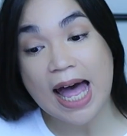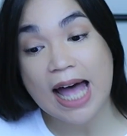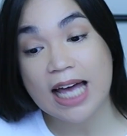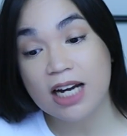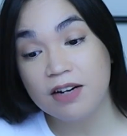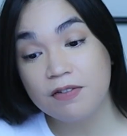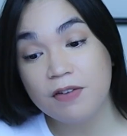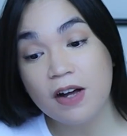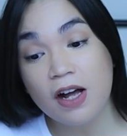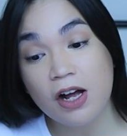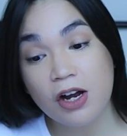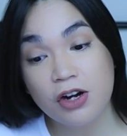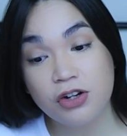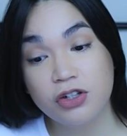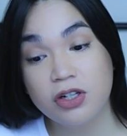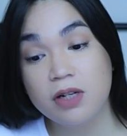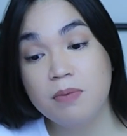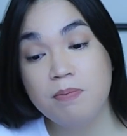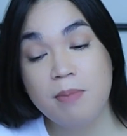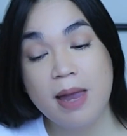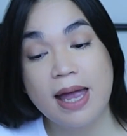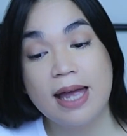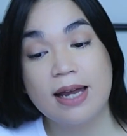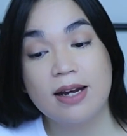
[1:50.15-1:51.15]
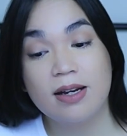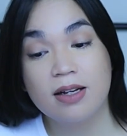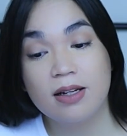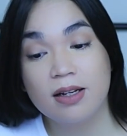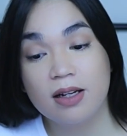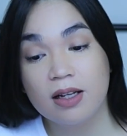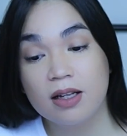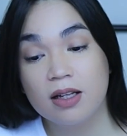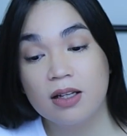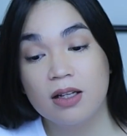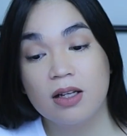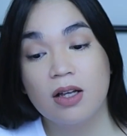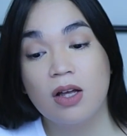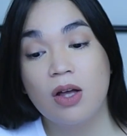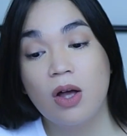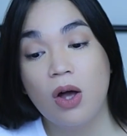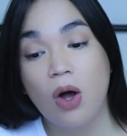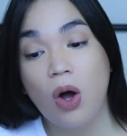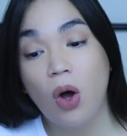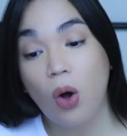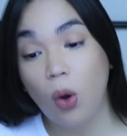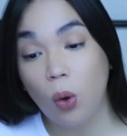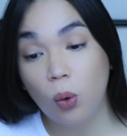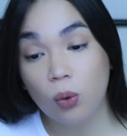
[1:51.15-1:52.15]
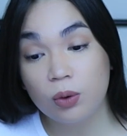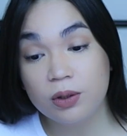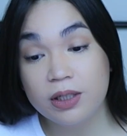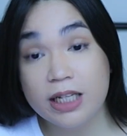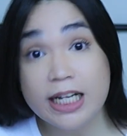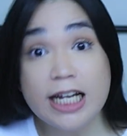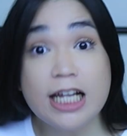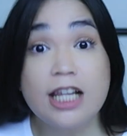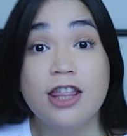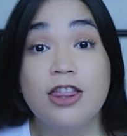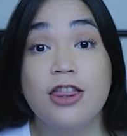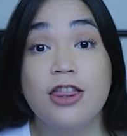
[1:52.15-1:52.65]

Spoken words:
Out of 100 men, only